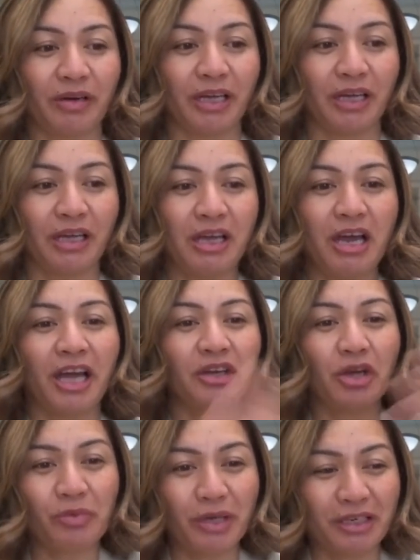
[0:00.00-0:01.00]
But I
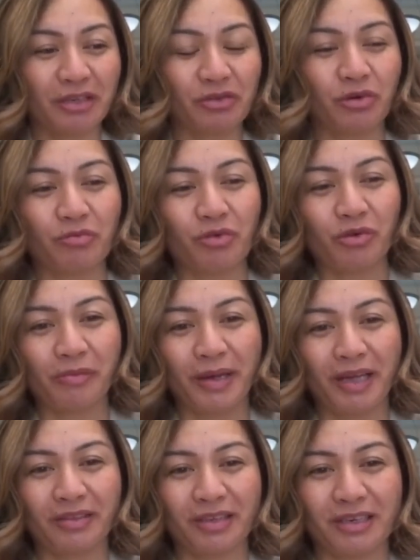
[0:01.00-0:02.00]
know we're going to talk more
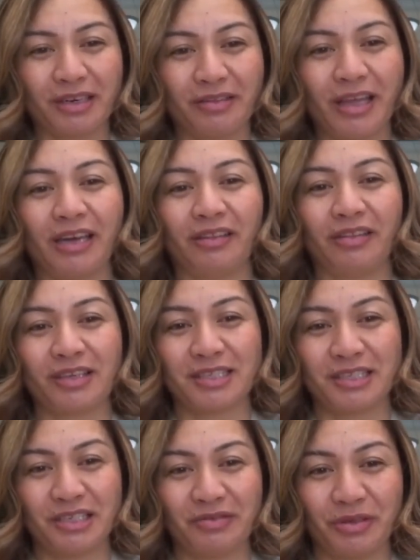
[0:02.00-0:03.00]
about that in
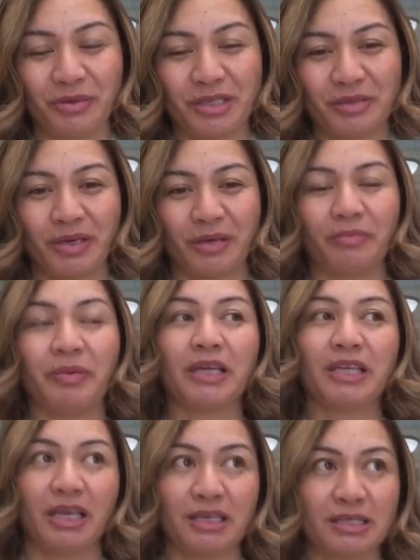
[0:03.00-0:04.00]
this interview as well.
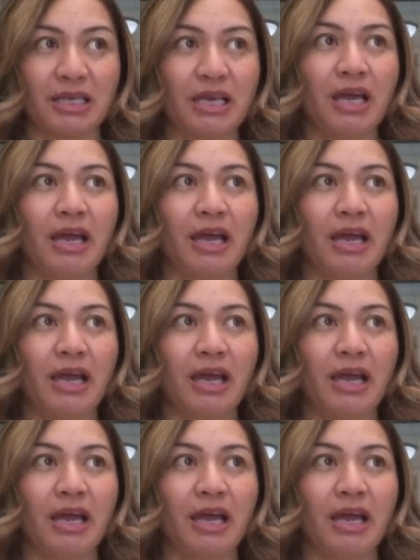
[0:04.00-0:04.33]
But yes,